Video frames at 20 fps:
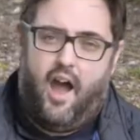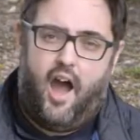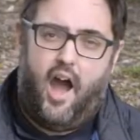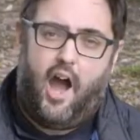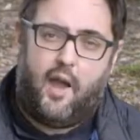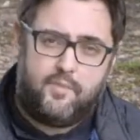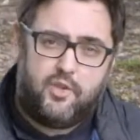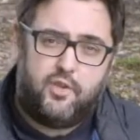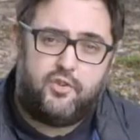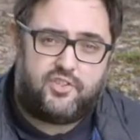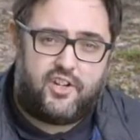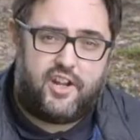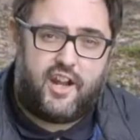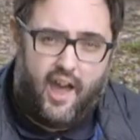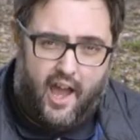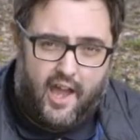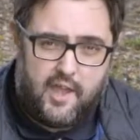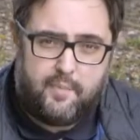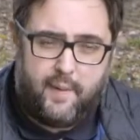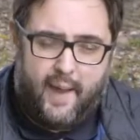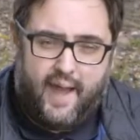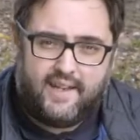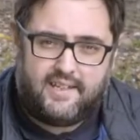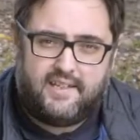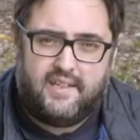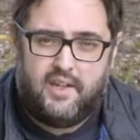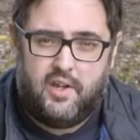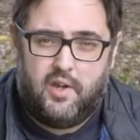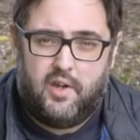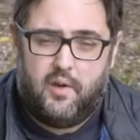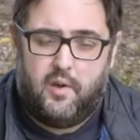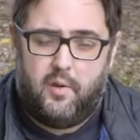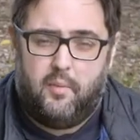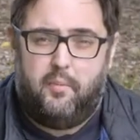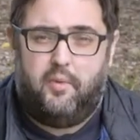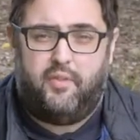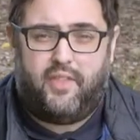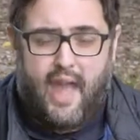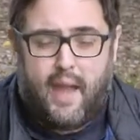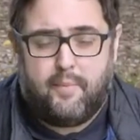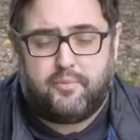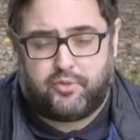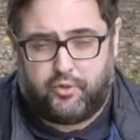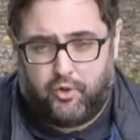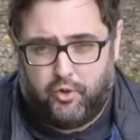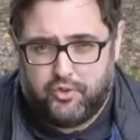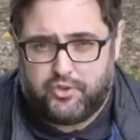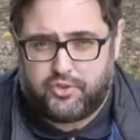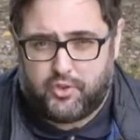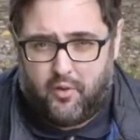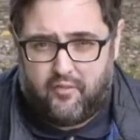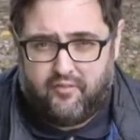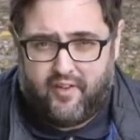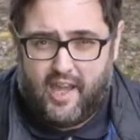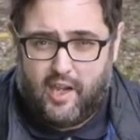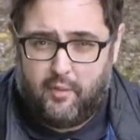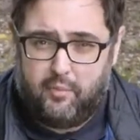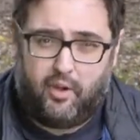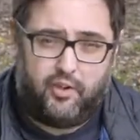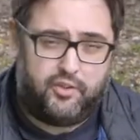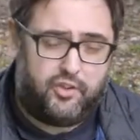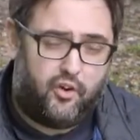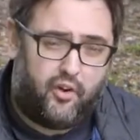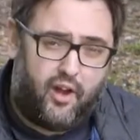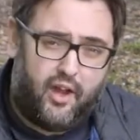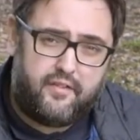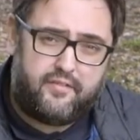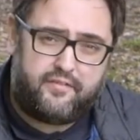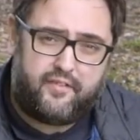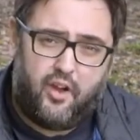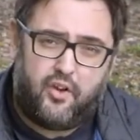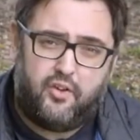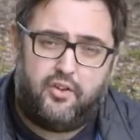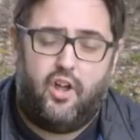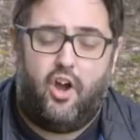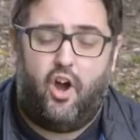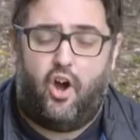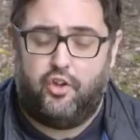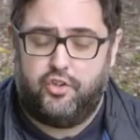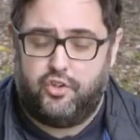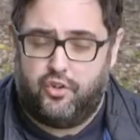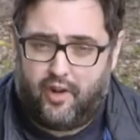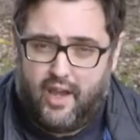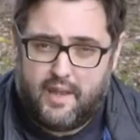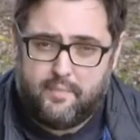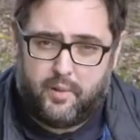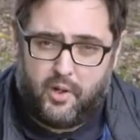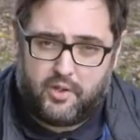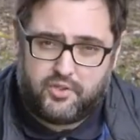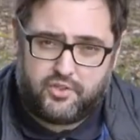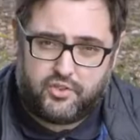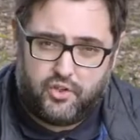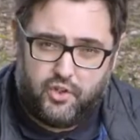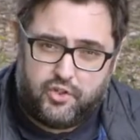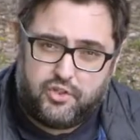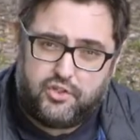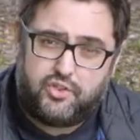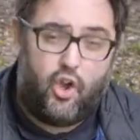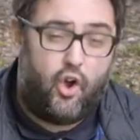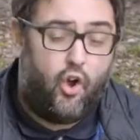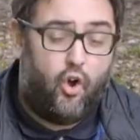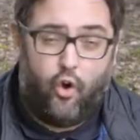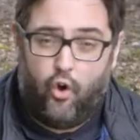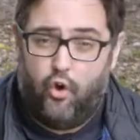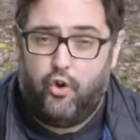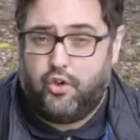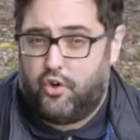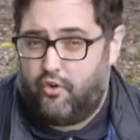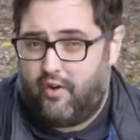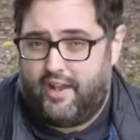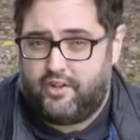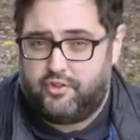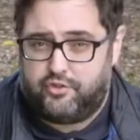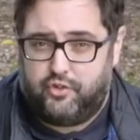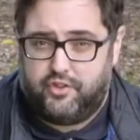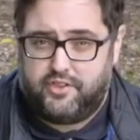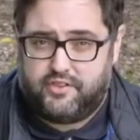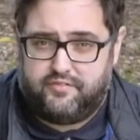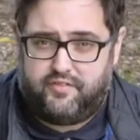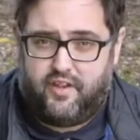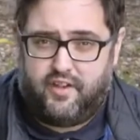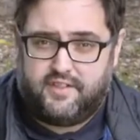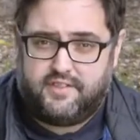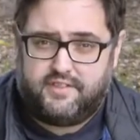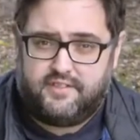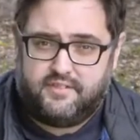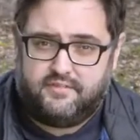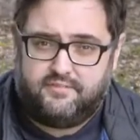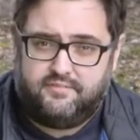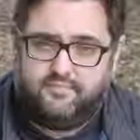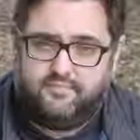I'm using an iPad, but the apps are also available on your iPhone, on your iPod Touch, or your Android device.